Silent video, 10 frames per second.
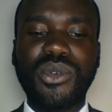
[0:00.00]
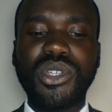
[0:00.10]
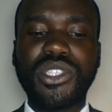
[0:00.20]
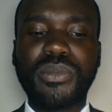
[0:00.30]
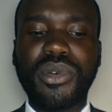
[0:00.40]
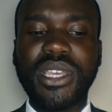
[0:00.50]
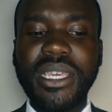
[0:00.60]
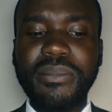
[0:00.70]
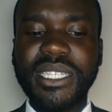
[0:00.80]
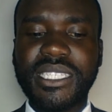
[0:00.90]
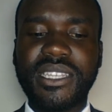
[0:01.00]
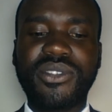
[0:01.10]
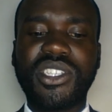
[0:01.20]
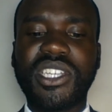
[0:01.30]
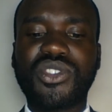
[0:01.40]
which prohibits the
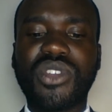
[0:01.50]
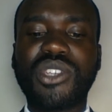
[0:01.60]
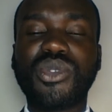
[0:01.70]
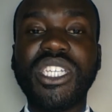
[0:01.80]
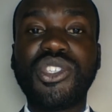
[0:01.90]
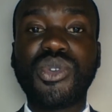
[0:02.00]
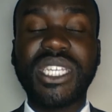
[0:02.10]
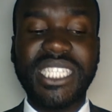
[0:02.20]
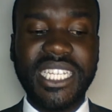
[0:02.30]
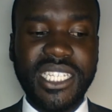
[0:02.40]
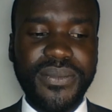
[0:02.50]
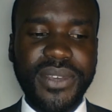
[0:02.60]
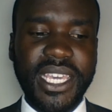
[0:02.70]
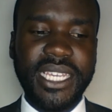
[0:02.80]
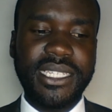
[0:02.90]
registrar to issue a
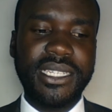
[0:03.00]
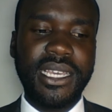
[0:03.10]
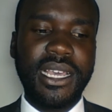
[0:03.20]
certificate